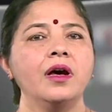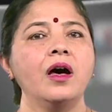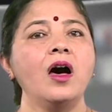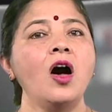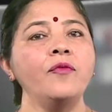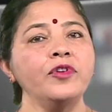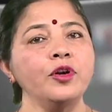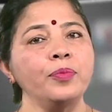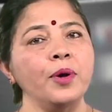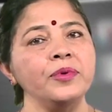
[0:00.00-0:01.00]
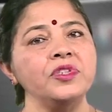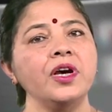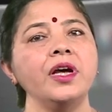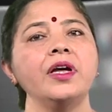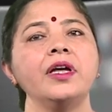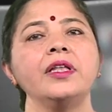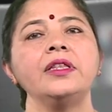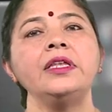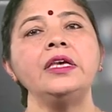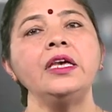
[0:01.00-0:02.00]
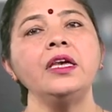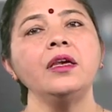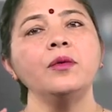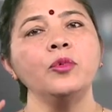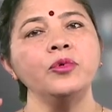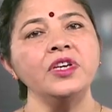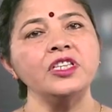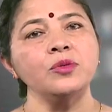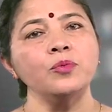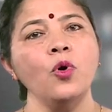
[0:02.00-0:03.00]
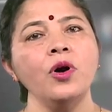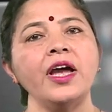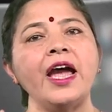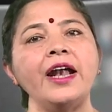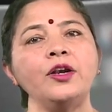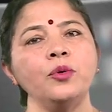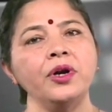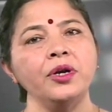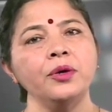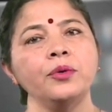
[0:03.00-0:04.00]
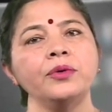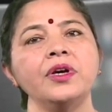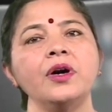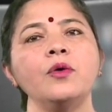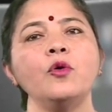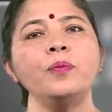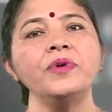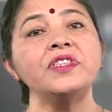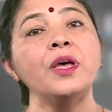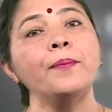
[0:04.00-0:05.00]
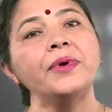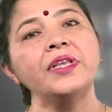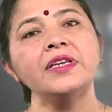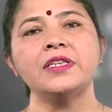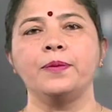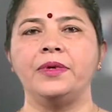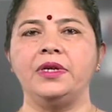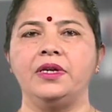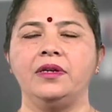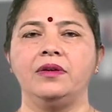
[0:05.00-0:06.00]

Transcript: Uh, after Pabbajja, the Buddhist monk had to undergo the Upasampada ceremony.